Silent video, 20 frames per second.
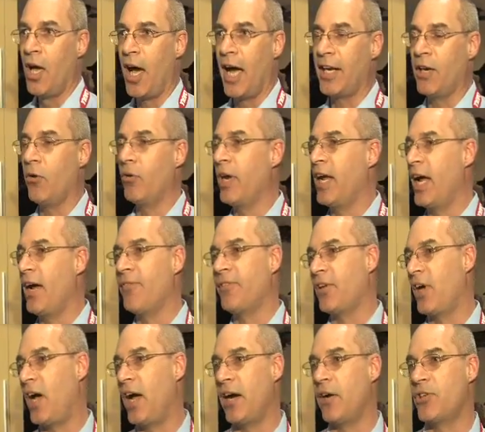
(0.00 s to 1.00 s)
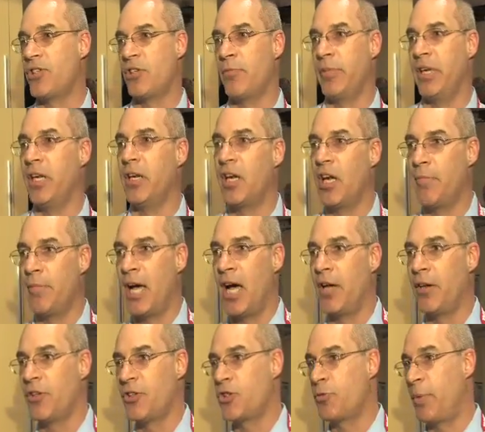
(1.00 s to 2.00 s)
I don't have to hire somebody to come
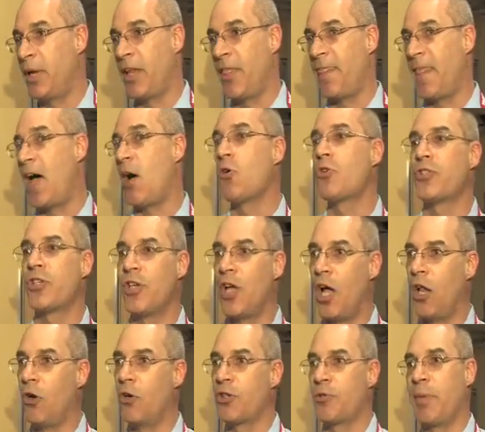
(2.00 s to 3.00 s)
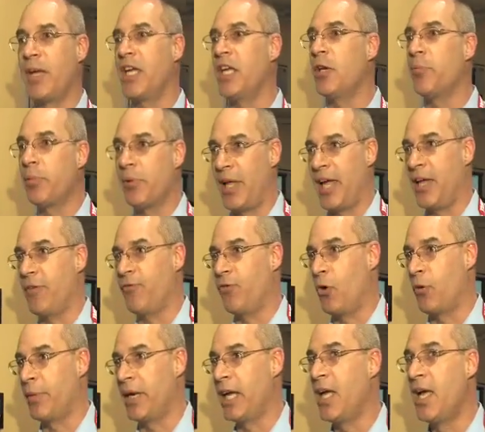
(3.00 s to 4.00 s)
out and spend $1,000 making a plan
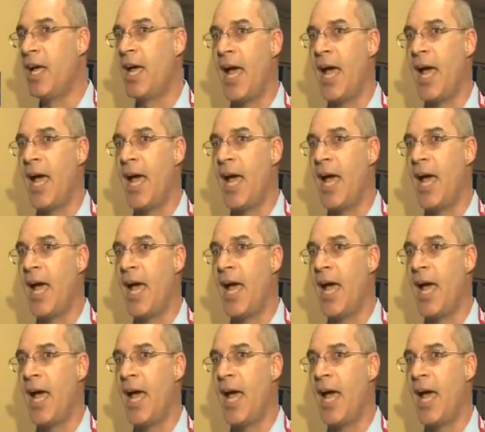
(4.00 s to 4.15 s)
for me